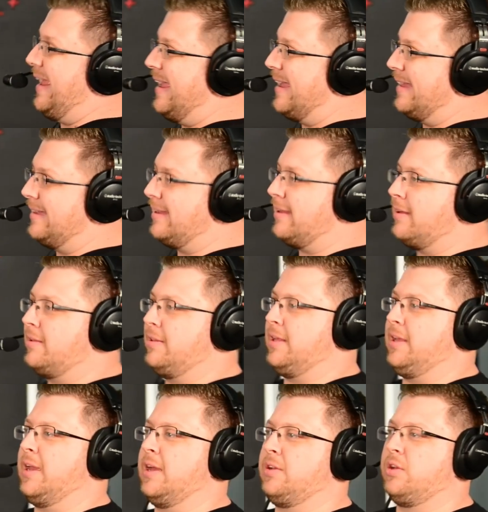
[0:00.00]
and
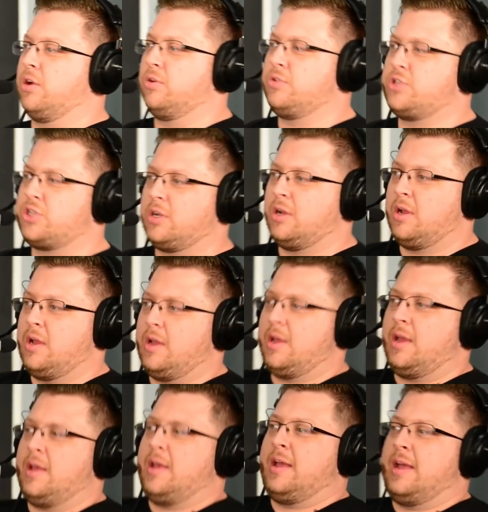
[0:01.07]
the head coach.
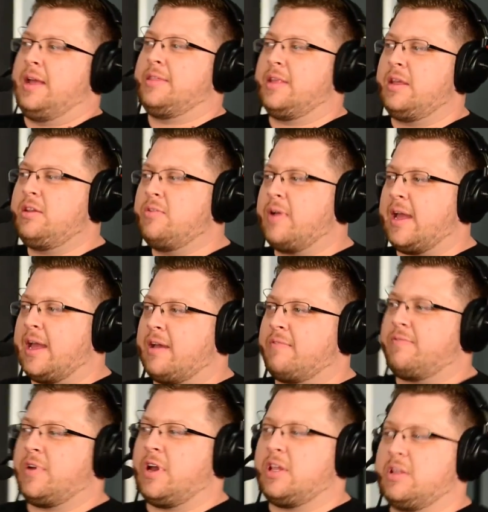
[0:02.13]
And then you
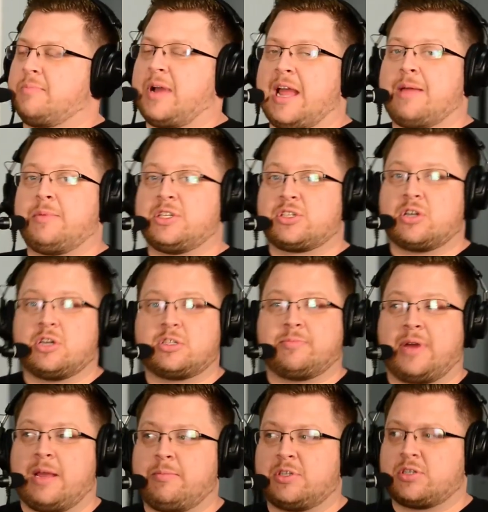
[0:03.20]
have the Miami Surge.
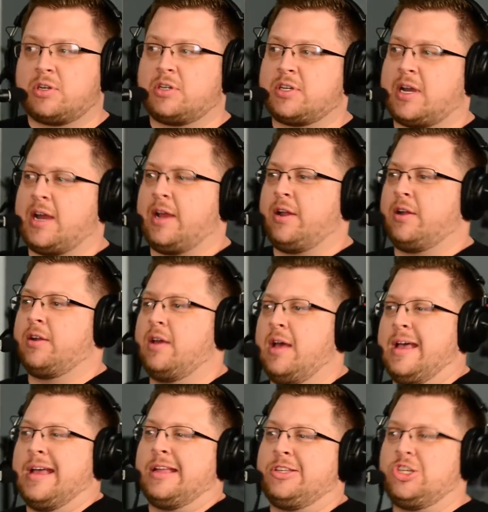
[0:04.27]
Miami Surge hired
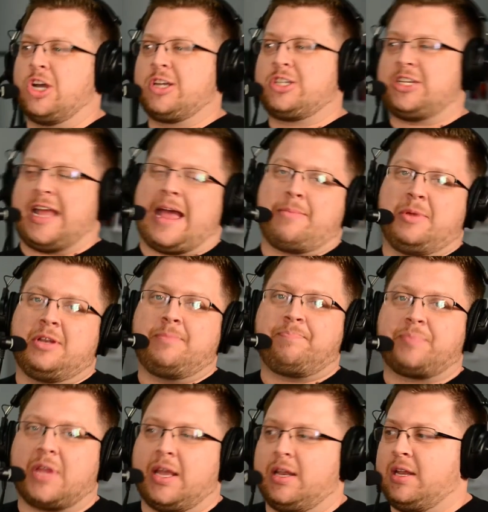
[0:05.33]
Doug
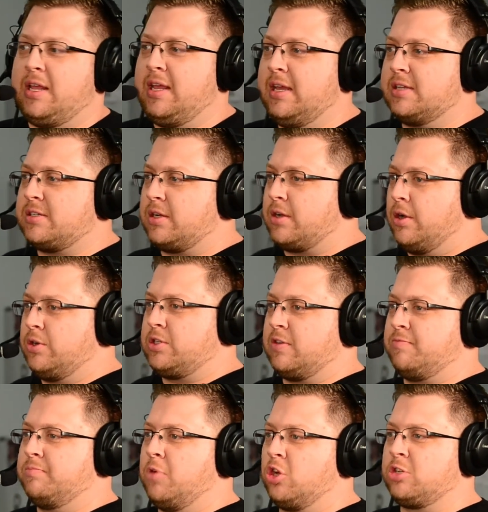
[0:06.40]
Chapman, and he is a coach
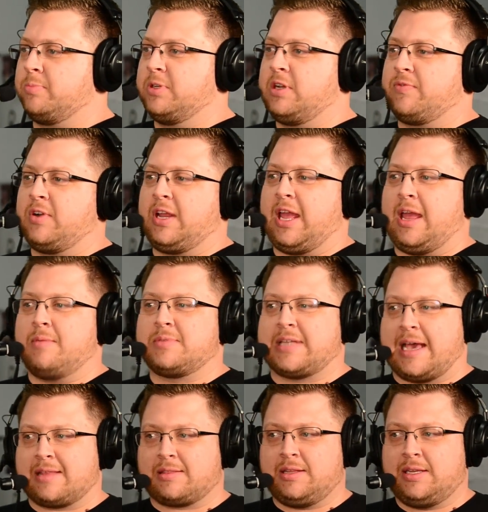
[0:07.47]
of multiple different
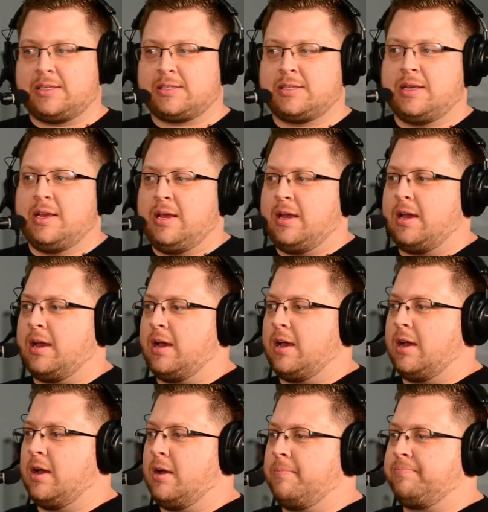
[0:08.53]
games athletes.
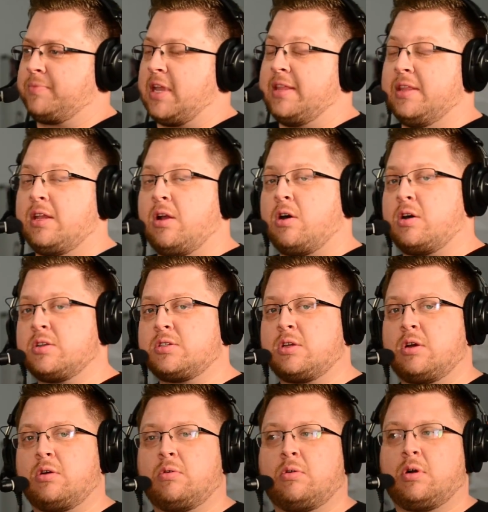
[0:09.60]
And then
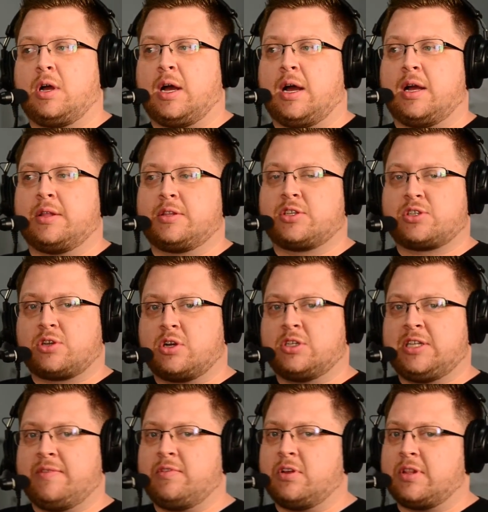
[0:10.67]
also the
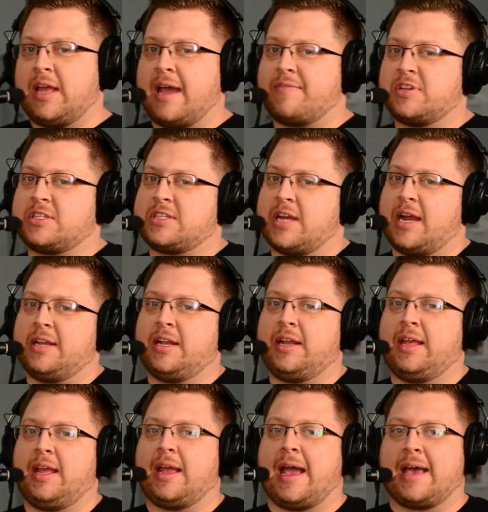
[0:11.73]
Surge, even though they haven't signed
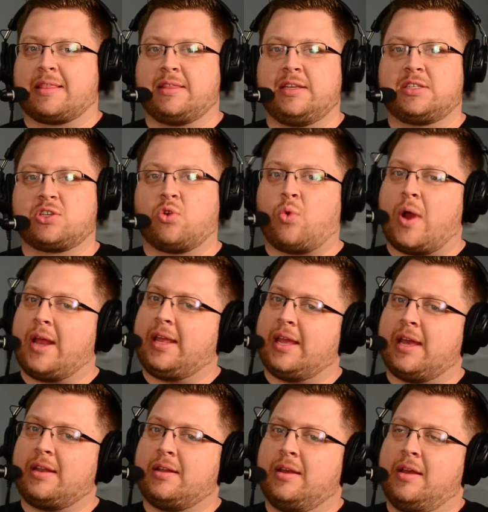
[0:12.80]
any athletes quite
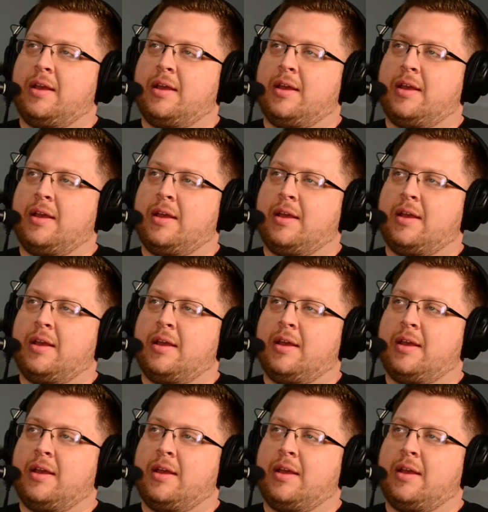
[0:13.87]
yet,